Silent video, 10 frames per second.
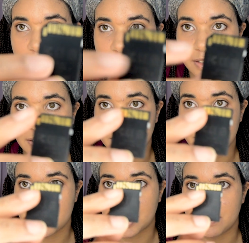like the little
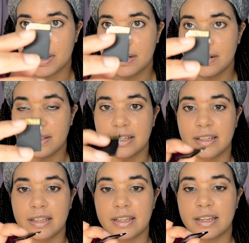chip here.
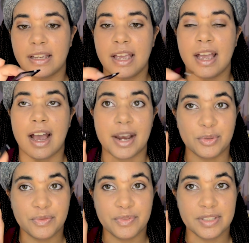Like, I
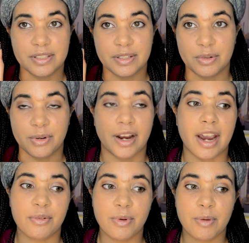don't know if this is gonna work. I
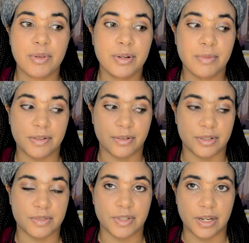uploaded my
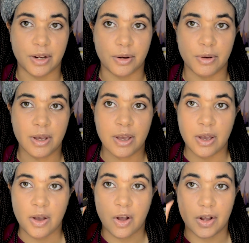first video
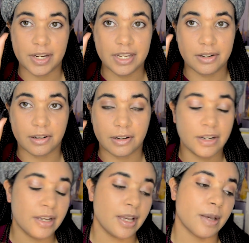on here,
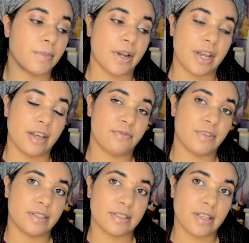but if
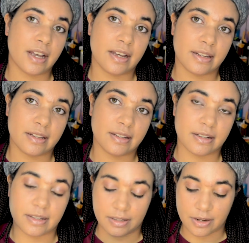it's not
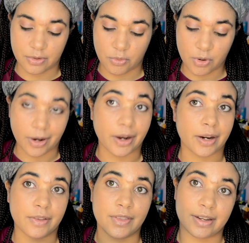gonna
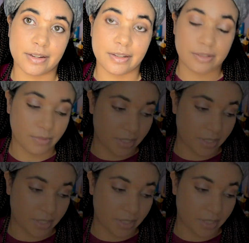work, then it is what